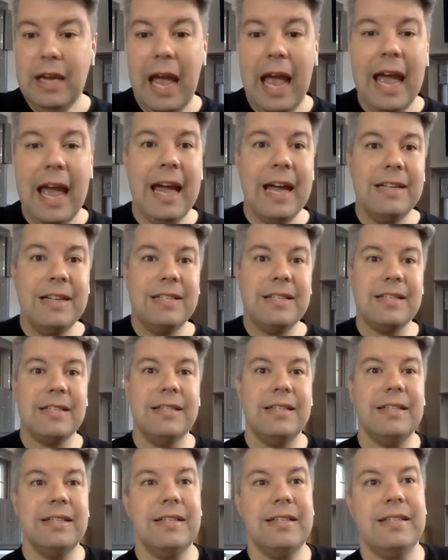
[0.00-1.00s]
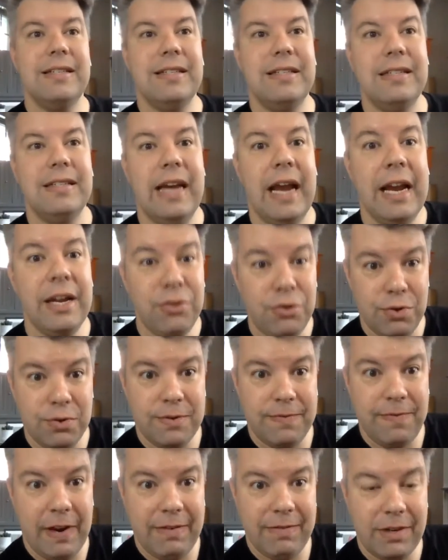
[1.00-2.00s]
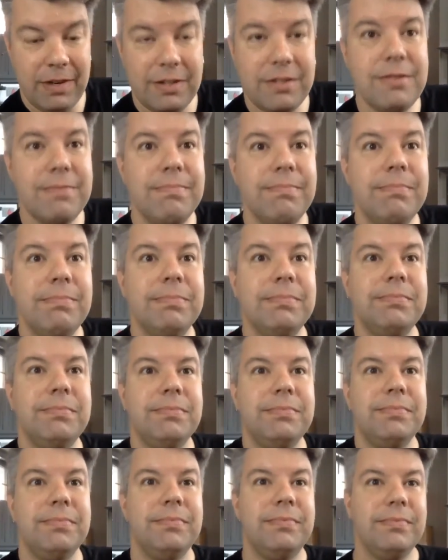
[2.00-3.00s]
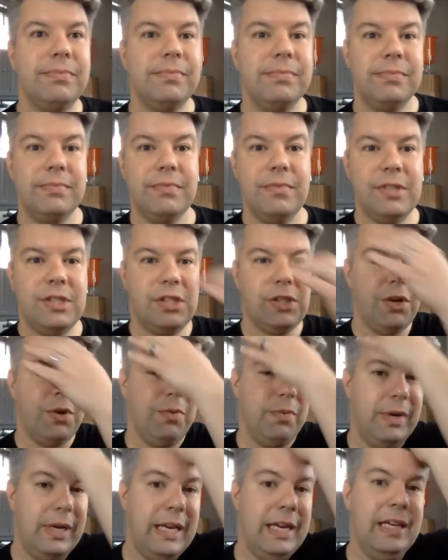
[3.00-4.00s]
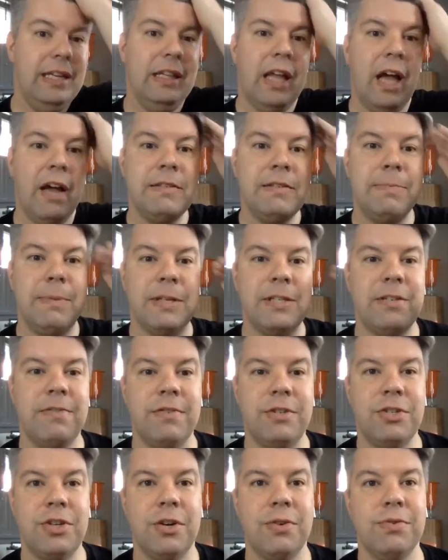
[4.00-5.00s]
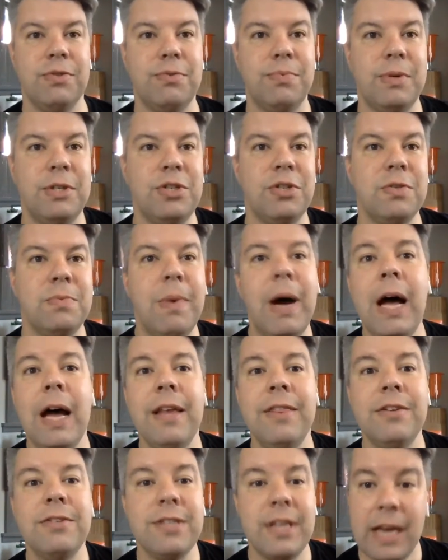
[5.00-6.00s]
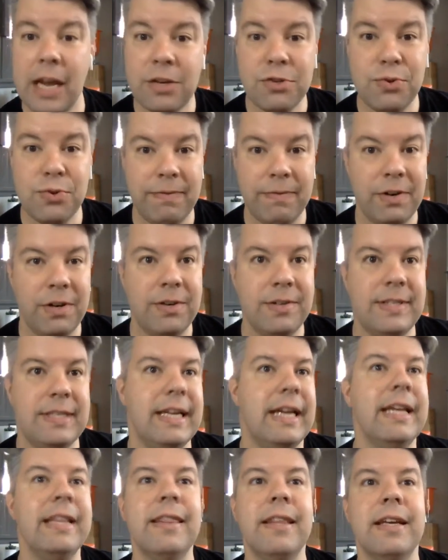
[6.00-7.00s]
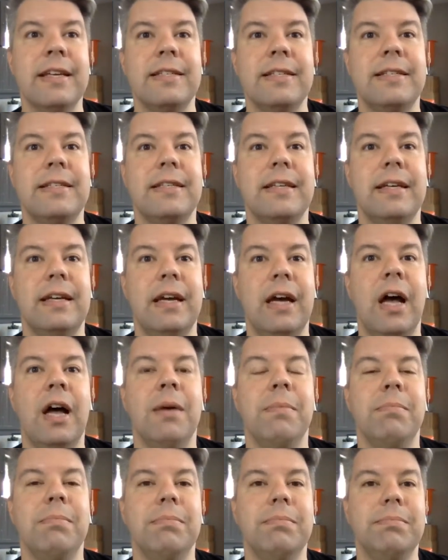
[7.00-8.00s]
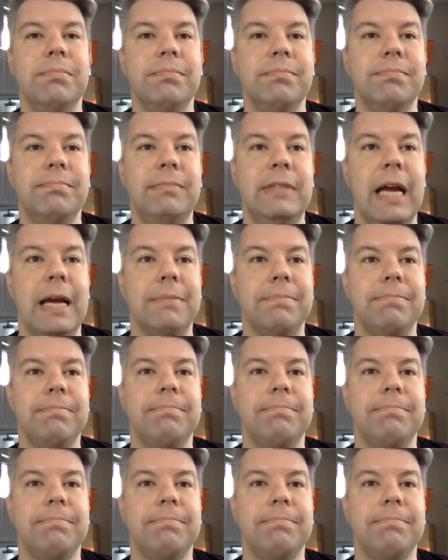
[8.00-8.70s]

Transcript: And Andrew's favorite. So he loves Bustopher Jones, which is why there's an extra verse in this. Um, yeah.